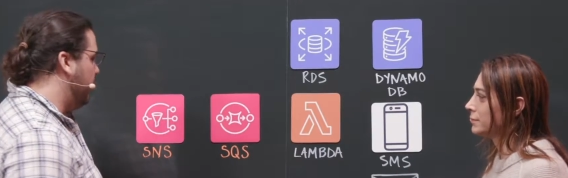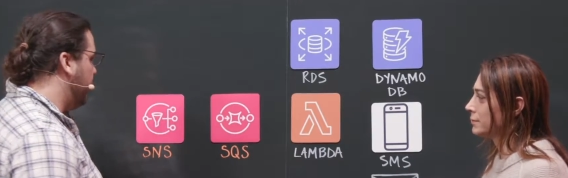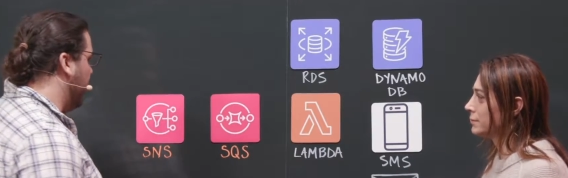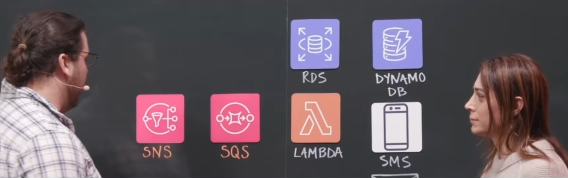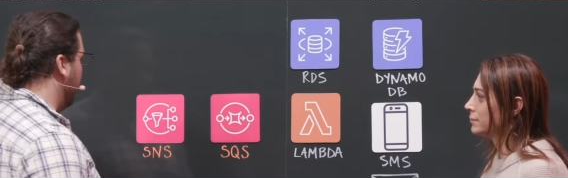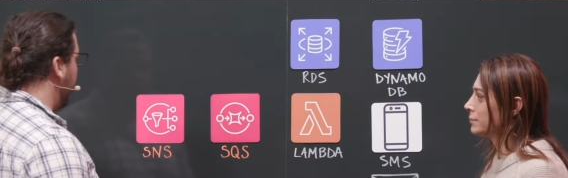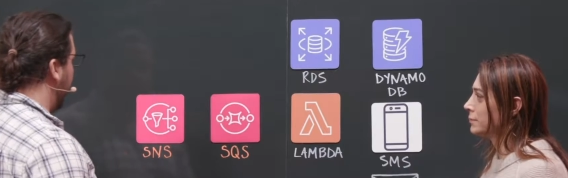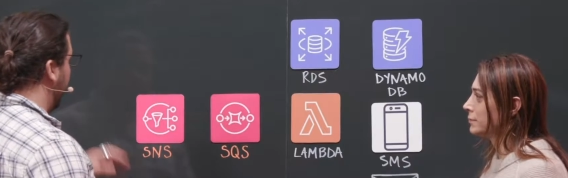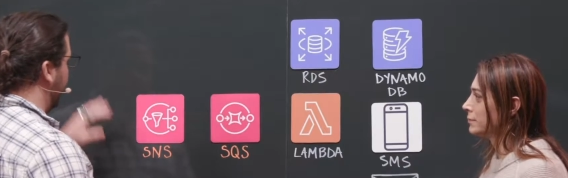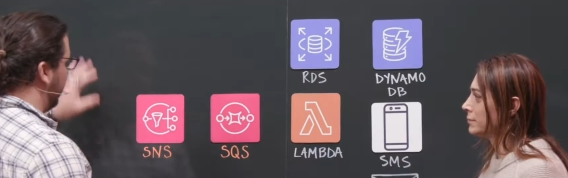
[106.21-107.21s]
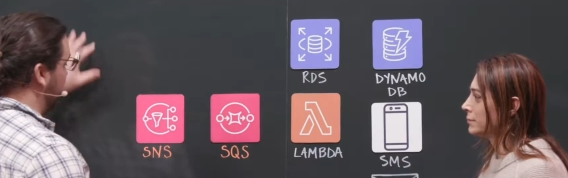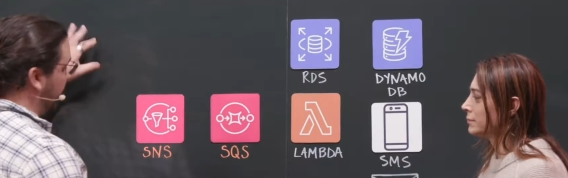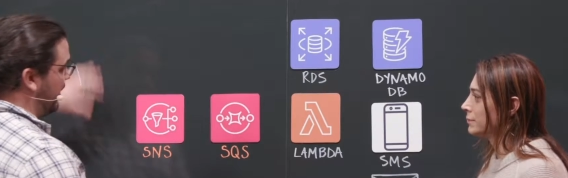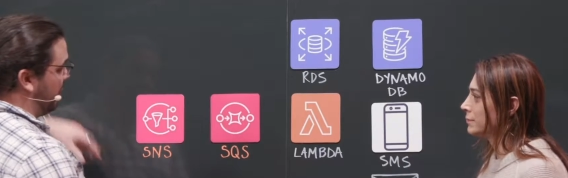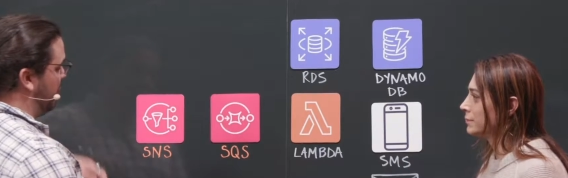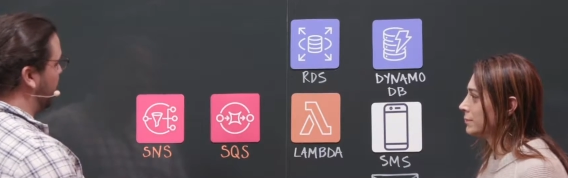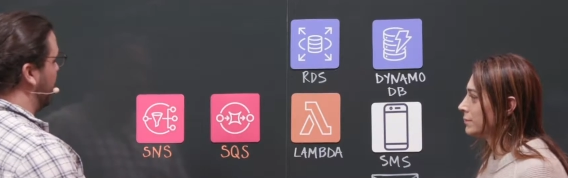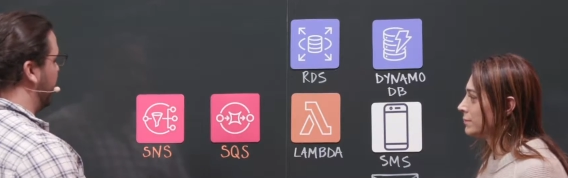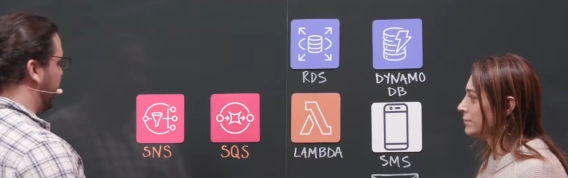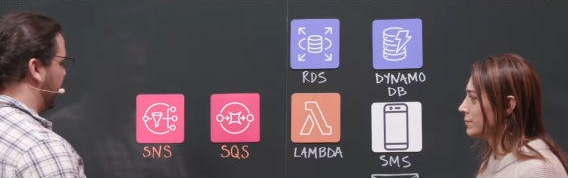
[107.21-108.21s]
Speaker 1: So we have many different
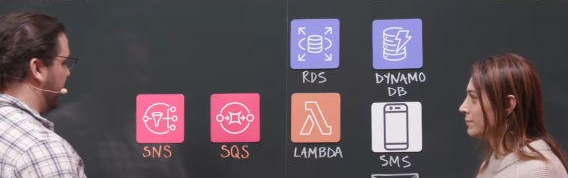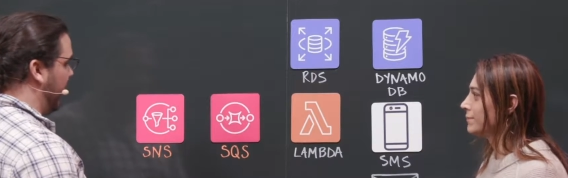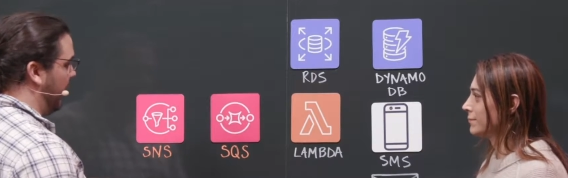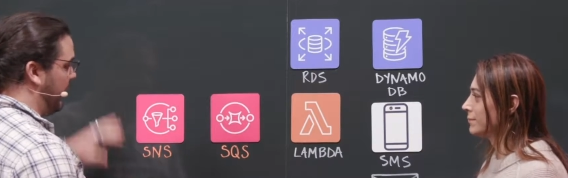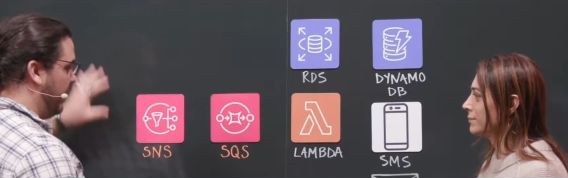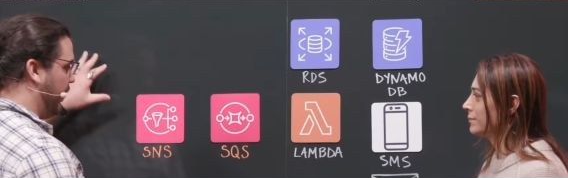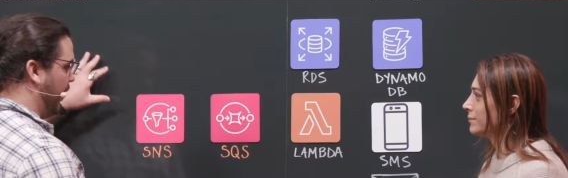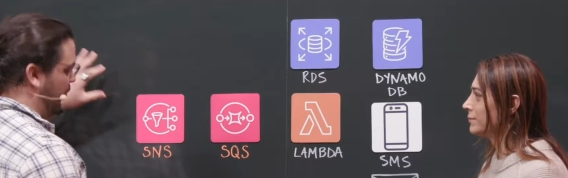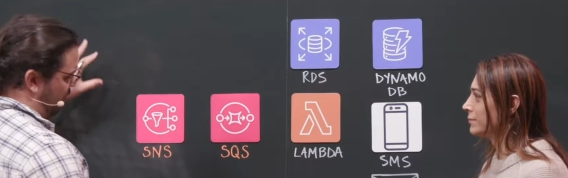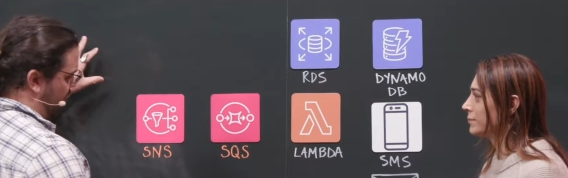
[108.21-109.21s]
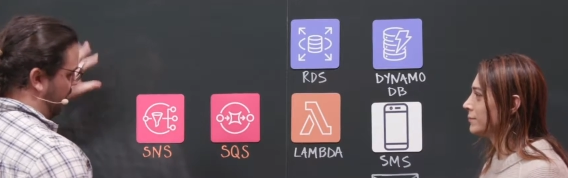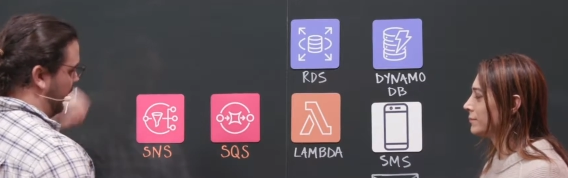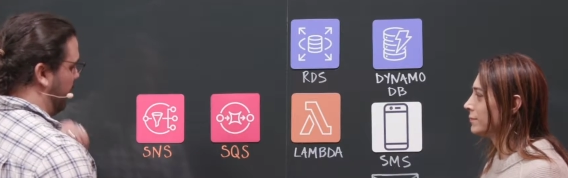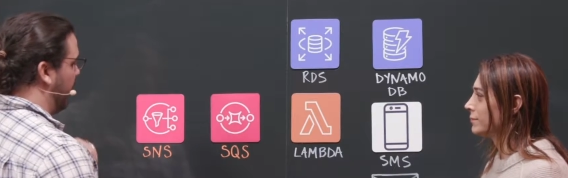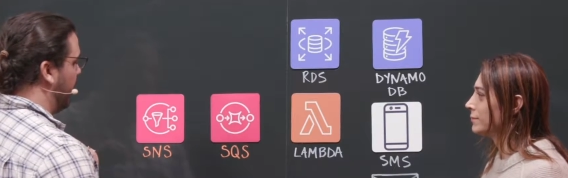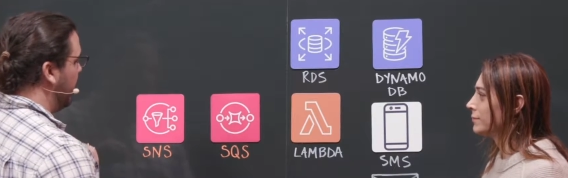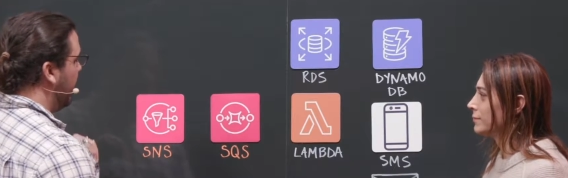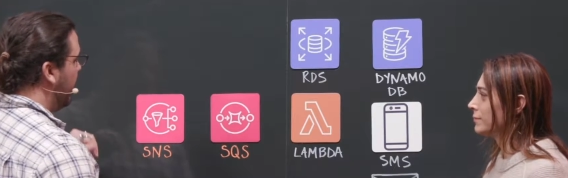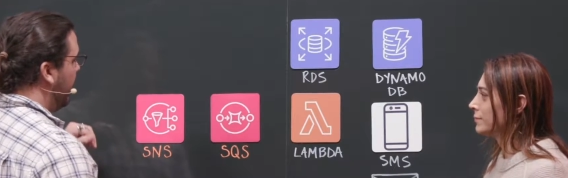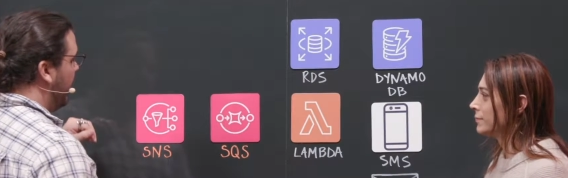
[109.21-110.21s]
services out mm-hmm. here. I won't draw them up.
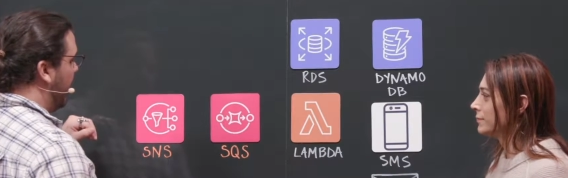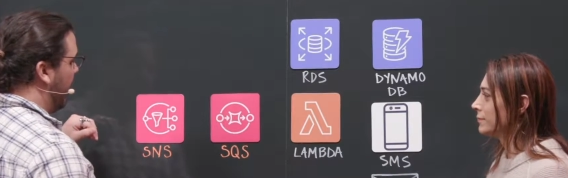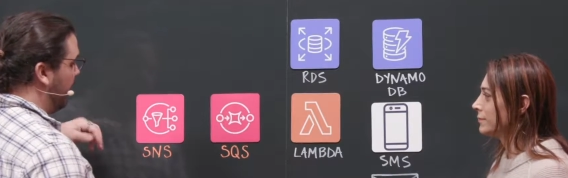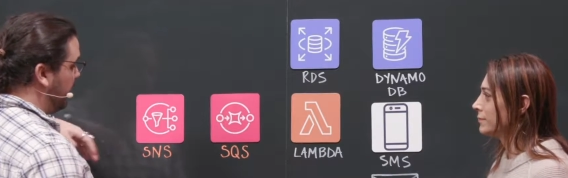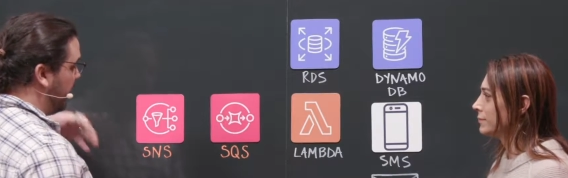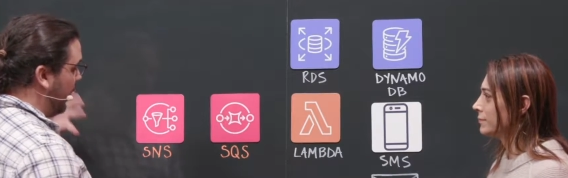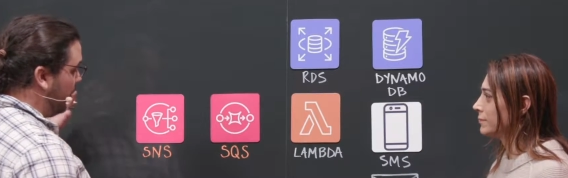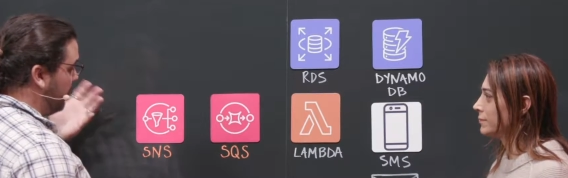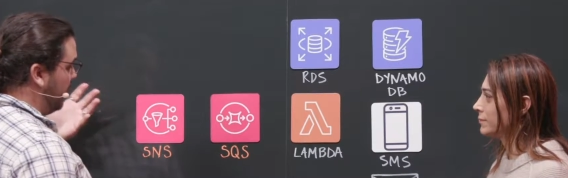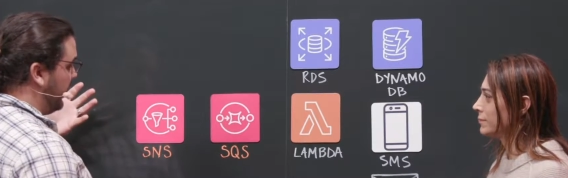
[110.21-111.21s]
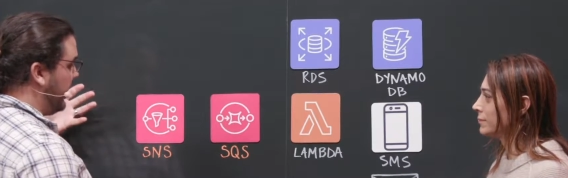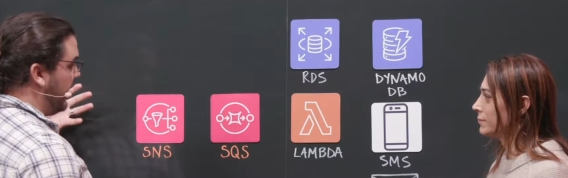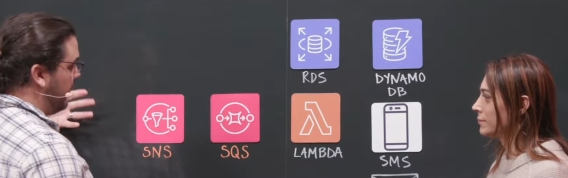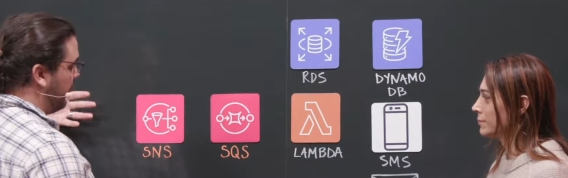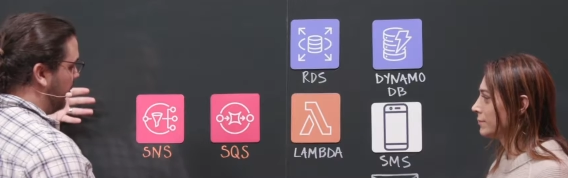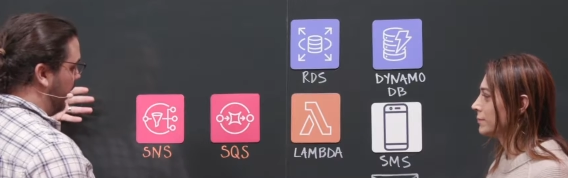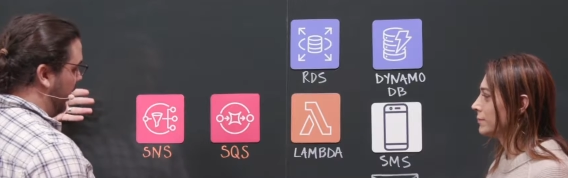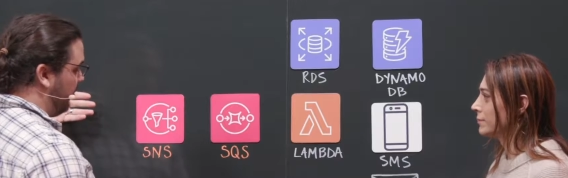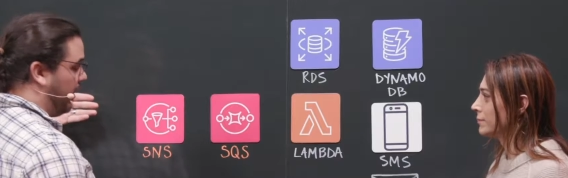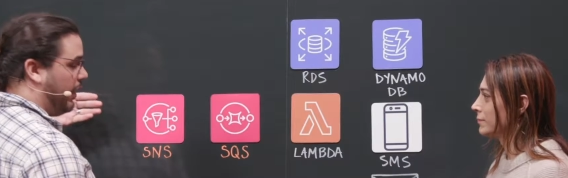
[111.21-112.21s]
Uh, but they all communicate uh,
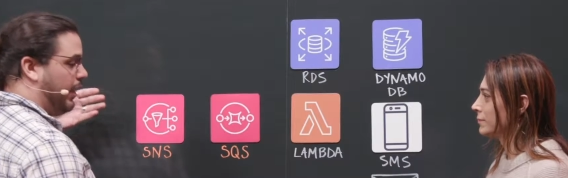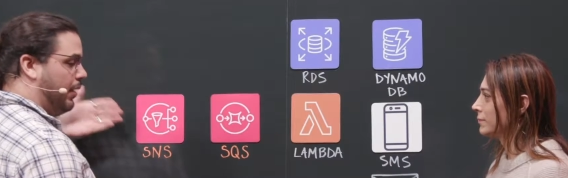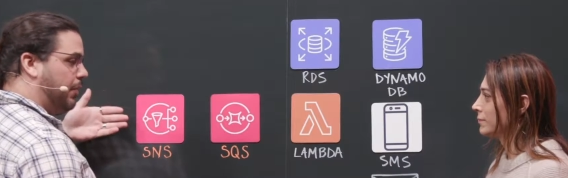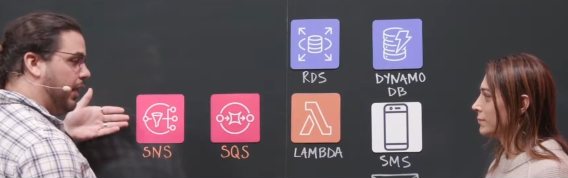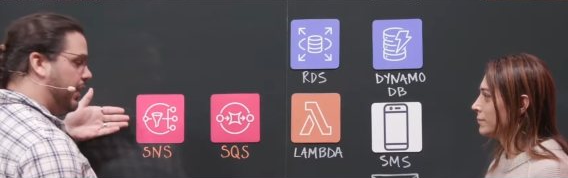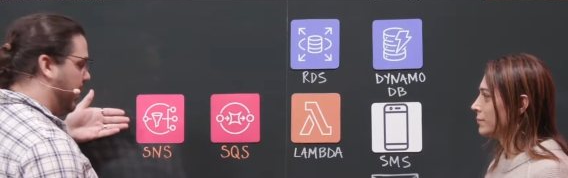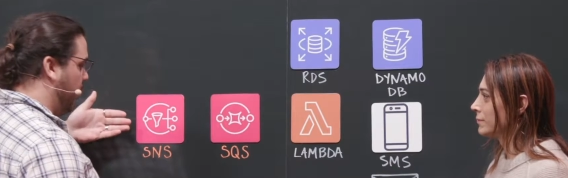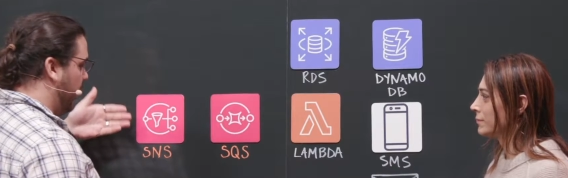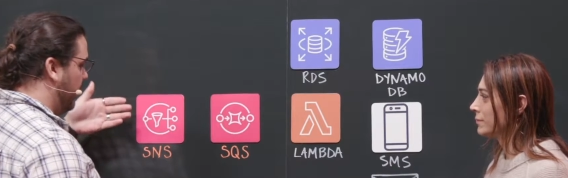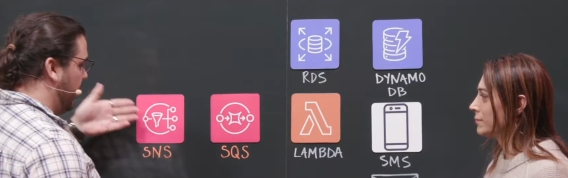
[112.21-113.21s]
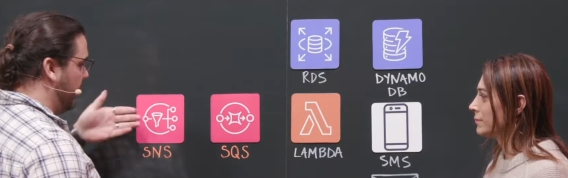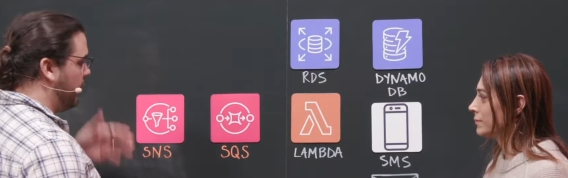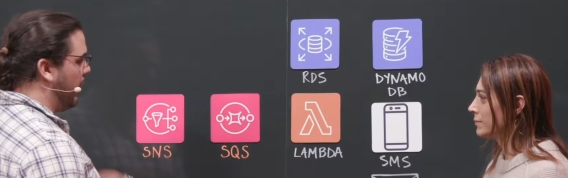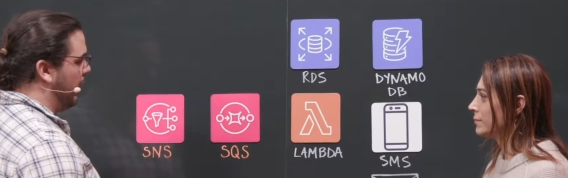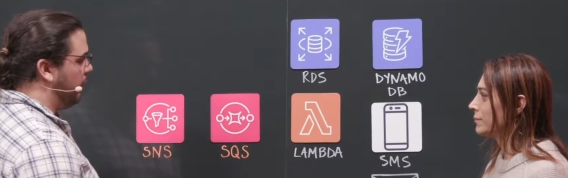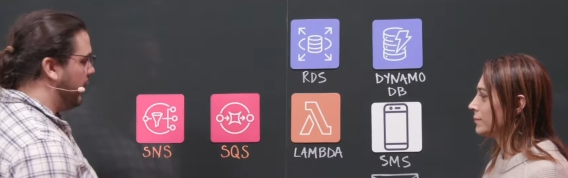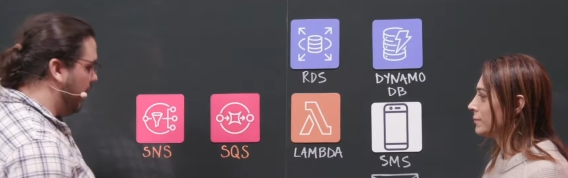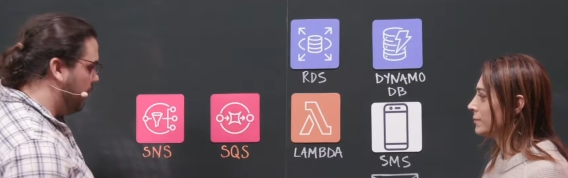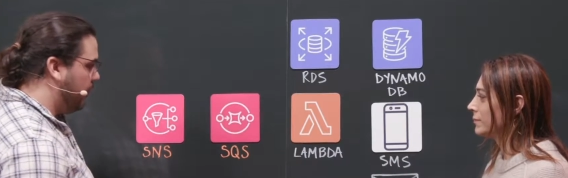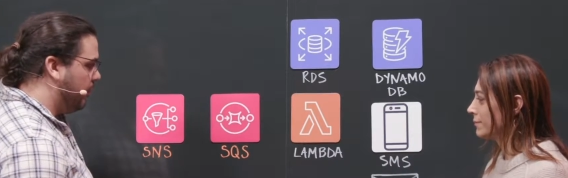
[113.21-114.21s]
via API gateway into
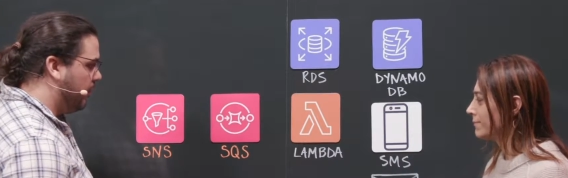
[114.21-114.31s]
SNS.